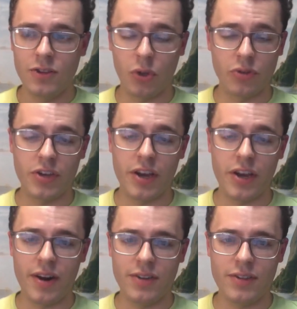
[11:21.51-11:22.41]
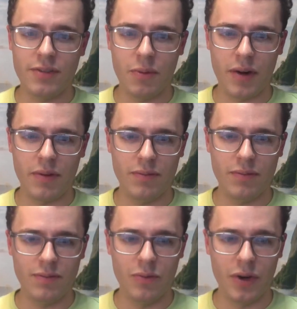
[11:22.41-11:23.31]
solar generators, if you want to
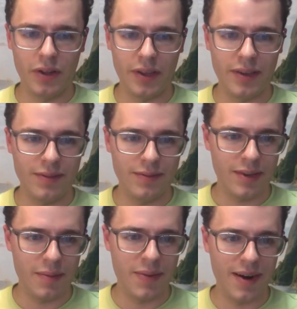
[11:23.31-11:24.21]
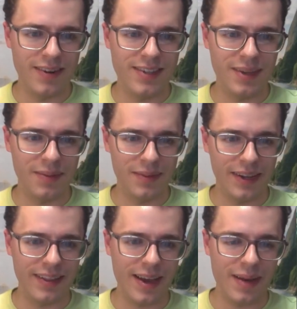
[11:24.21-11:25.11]
really compare something
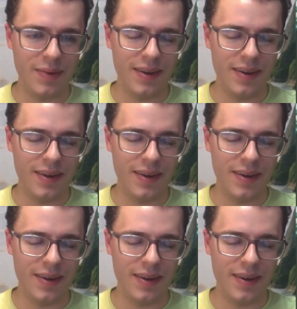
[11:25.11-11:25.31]
like that.